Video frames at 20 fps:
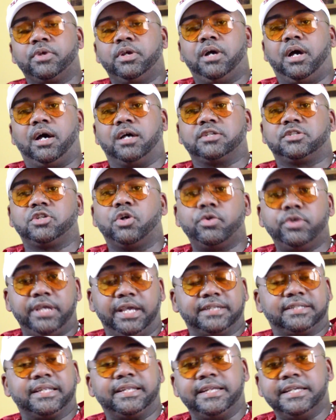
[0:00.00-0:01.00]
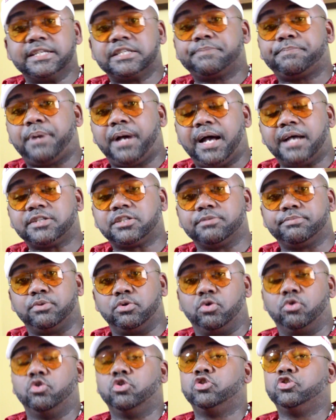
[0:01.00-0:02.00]
Uh, so yes, it is
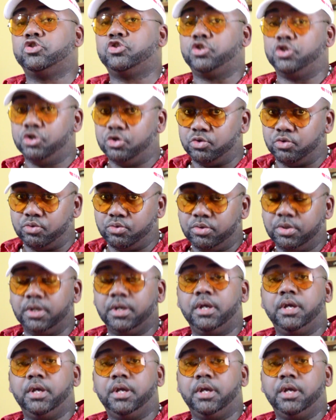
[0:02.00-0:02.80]
possible to